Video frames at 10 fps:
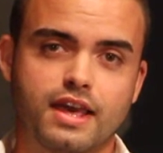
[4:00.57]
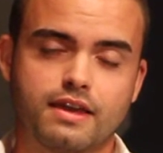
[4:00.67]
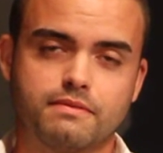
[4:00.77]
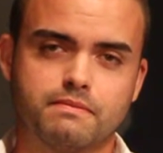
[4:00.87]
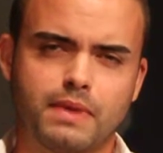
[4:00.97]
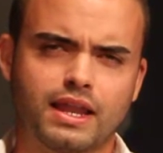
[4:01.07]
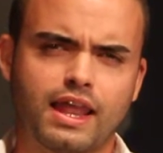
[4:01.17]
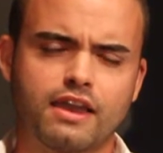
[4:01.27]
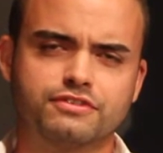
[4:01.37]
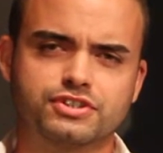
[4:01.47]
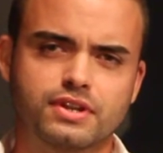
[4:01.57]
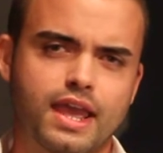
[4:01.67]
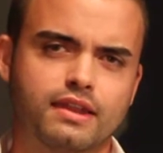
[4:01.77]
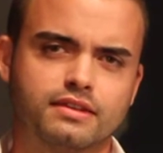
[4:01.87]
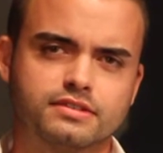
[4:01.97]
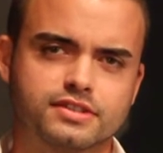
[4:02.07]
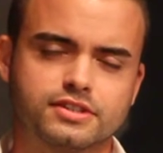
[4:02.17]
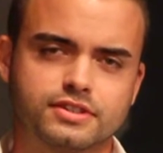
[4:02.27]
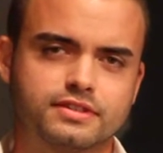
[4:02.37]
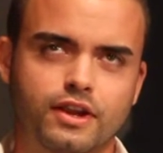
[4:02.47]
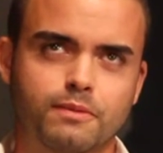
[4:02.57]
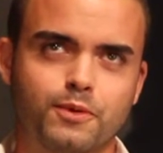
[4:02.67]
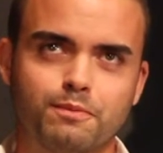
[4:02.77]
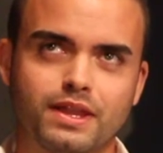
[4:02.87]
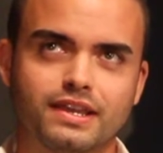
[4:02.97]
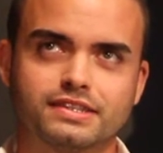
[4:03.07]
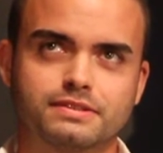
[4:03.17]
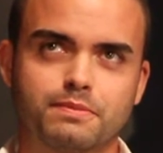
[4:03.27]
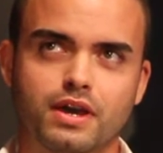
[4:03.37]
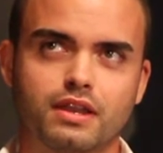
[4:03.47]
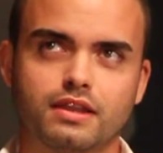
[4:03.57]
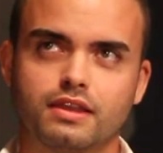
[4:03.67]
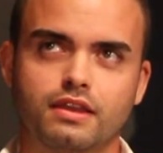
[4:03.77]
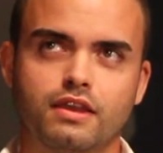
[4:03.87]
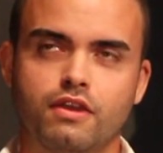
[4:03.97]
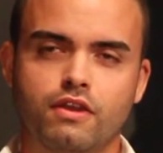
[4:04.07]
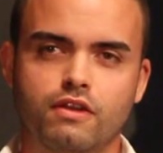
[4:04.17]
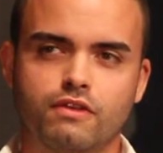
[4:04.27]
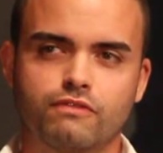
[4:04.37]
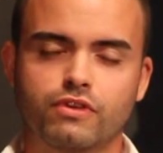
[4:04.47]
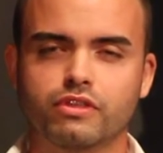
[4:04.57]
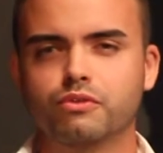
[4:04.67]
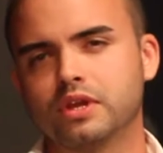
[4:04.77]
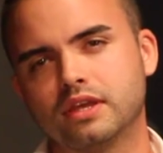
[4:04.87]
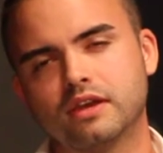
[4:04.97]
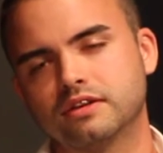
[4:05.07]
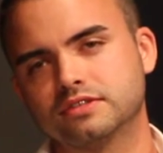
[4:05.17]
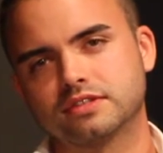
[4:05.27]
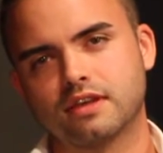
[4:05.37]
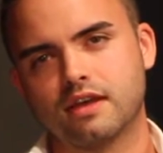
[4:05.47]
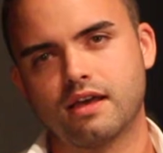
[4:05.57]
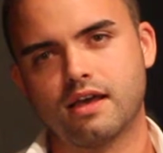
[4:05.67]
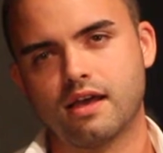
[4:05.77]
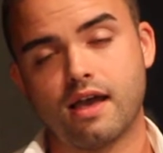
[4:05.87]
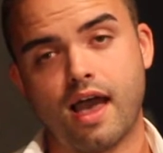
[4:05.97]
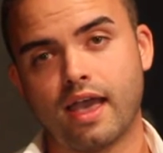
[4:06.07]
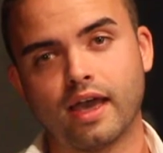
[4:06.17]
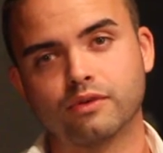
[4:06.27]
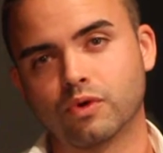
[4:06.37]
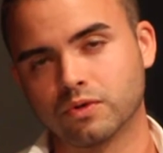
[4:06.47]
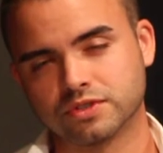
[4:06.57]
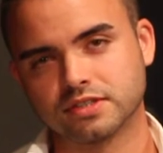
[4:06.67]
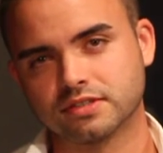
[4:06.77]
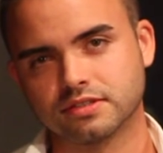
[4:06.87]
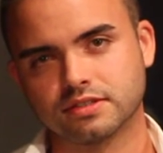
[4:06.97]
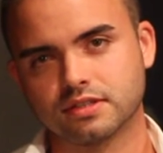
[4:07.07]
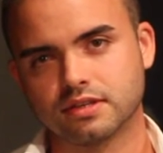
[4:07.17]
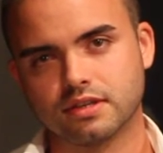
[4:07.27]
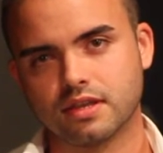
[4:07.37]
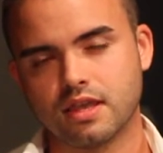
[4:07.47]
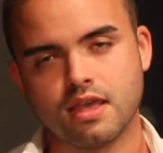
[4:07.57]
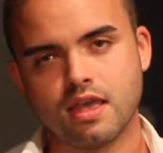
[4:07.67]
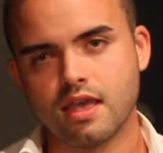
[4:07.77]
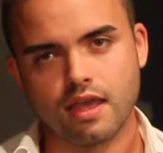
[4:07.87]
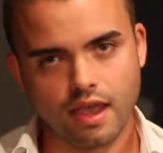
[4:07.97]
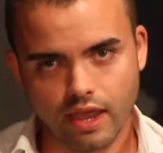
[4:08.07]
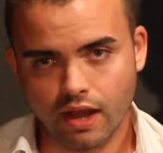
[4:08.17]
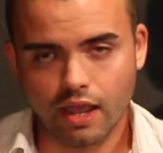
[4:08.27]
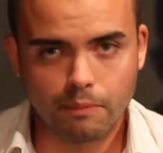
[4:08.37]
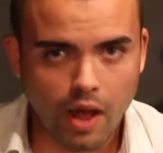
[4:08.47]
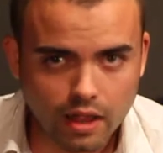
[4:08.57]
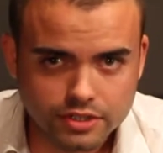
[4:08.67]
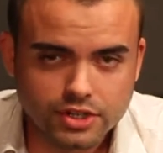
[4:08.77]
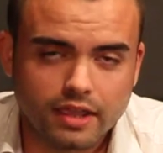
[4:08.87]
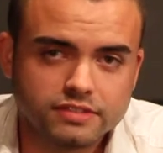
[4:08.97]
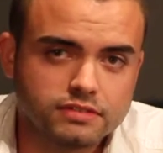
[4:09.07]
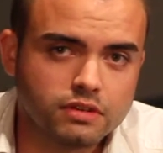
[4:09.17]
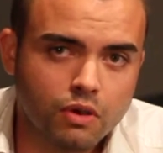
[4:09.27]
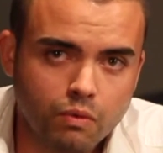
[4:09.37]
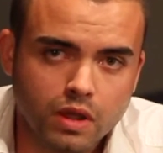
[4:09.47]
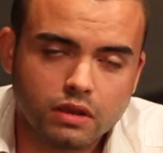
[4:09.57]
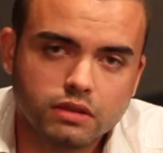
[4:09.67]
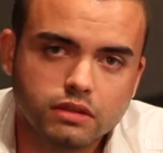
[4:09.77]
that my life should end in such a terrible place, but for 3 years, I had roses, and I apologized to no one.